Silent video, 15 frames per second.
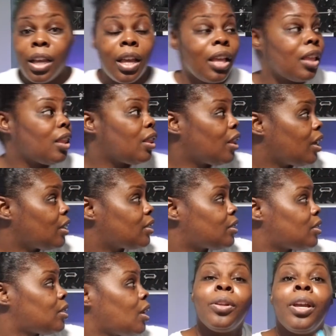
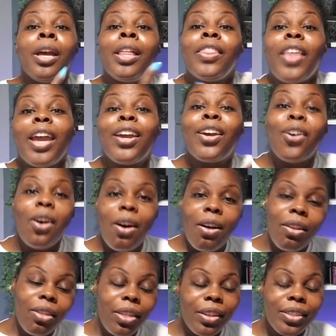This, they
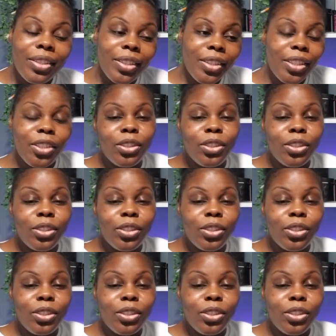call this a teacher